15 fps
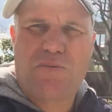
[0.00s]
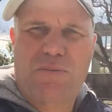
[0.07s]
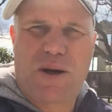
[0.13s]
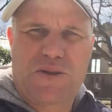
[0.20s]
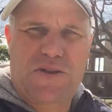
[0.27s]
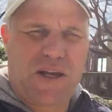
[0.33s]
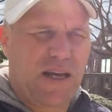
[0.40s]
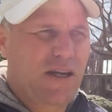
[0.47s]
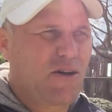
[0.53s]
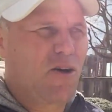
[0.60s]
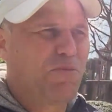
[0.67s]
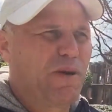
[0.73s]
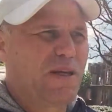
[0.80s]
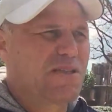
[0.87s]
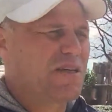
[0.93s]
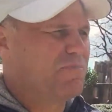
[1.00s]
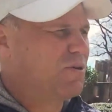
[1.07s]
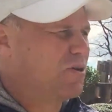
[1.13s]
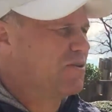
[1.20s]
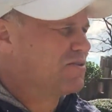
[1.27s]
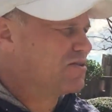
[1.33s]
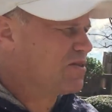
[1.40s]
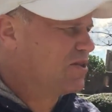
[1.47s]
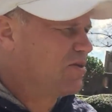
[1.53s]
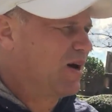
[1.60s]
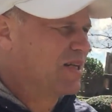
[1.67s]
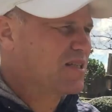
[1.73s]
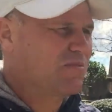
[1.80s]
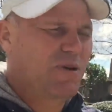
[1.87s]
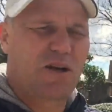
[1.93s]
but it could be as simple as you
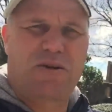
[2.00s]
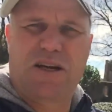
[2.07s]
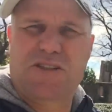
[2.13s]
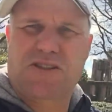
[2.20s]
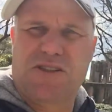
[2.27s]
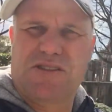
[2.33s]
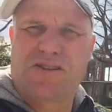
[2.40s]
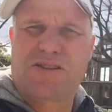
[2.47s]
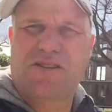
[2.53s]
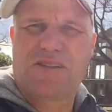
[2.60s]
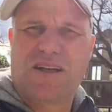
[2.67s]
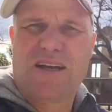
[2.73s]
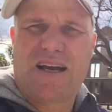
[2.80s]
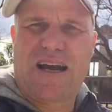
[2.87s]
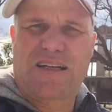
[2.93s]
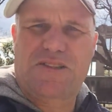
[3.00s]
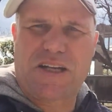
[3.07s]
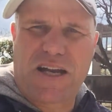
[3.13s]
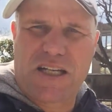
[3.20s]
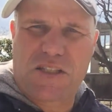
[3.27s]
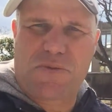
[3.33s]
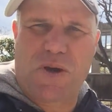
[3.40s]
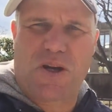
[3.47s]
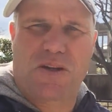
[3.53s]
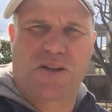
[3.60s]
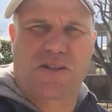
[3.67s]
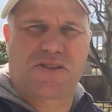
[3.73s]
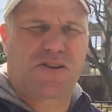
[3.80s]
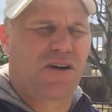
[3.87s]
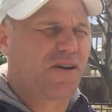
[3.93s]
asking me questions, challenge me on
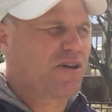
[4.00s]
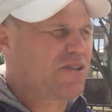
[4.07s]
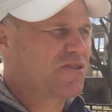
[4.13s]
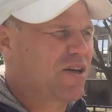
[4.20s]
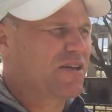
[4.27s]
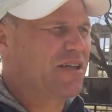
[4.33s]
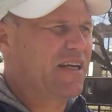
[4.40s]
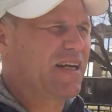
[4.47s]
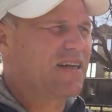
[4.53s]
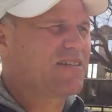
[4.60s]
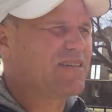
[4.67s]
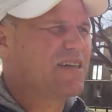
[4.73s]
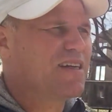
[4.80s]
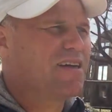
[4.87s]
this idea.